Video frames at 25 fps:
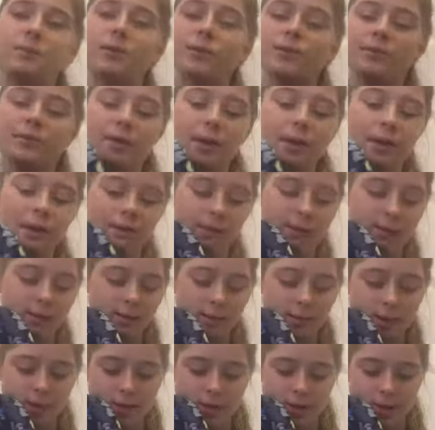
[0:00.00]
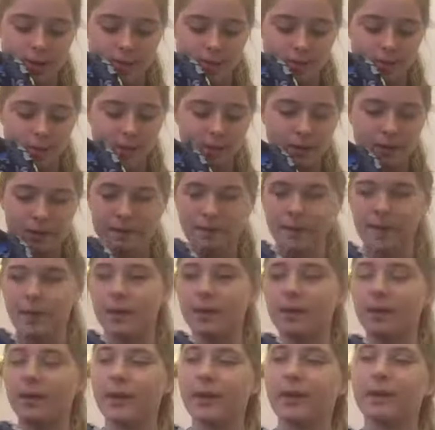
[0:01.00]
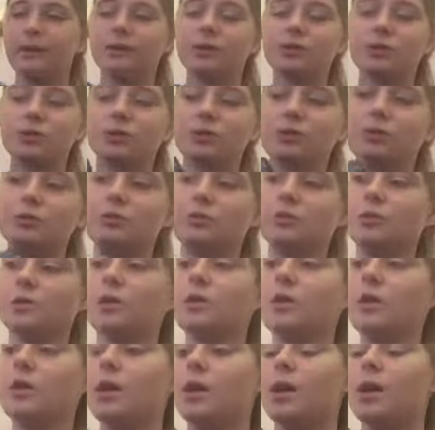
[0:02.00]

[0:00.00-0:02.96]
both sides. Because I like to